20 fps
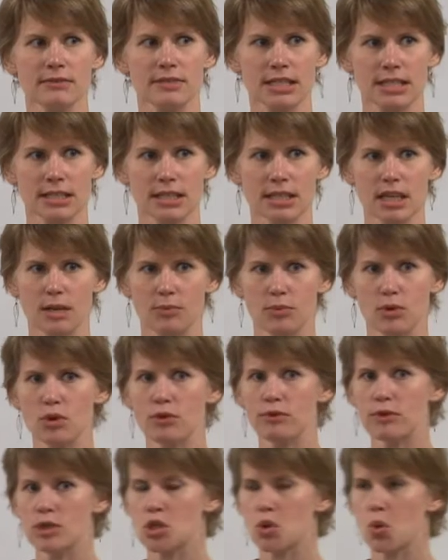of sleep, you
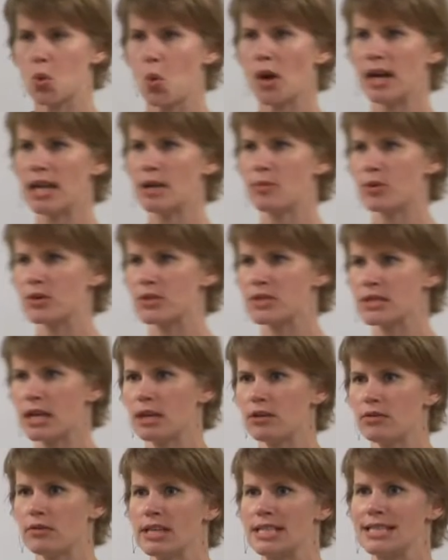have a
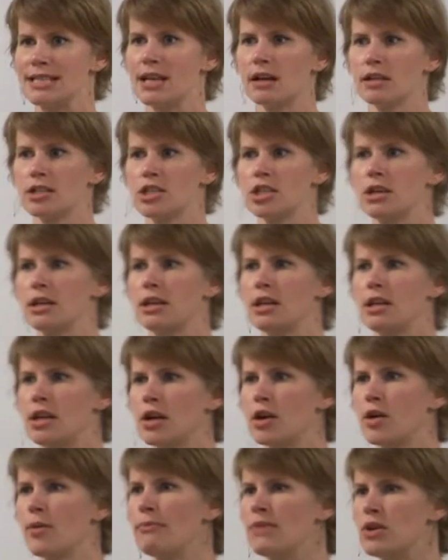20% reduction in
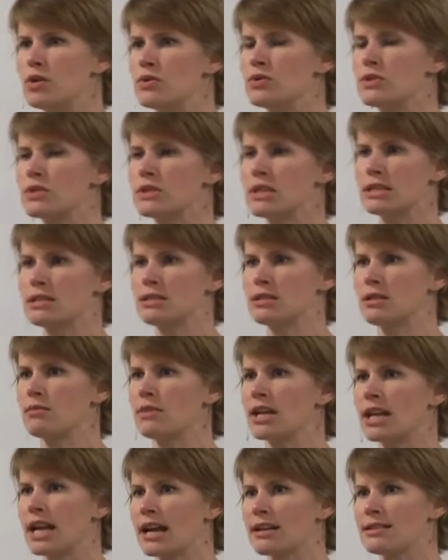your immune
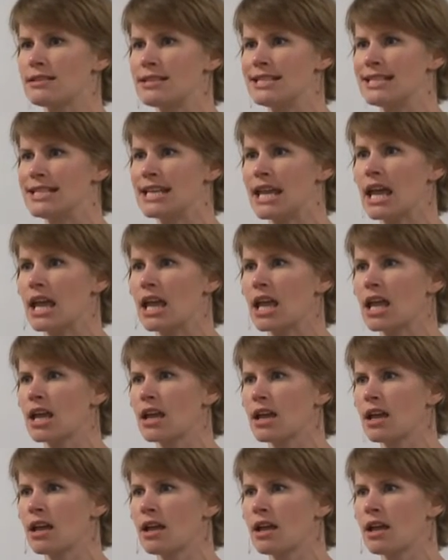system the next day.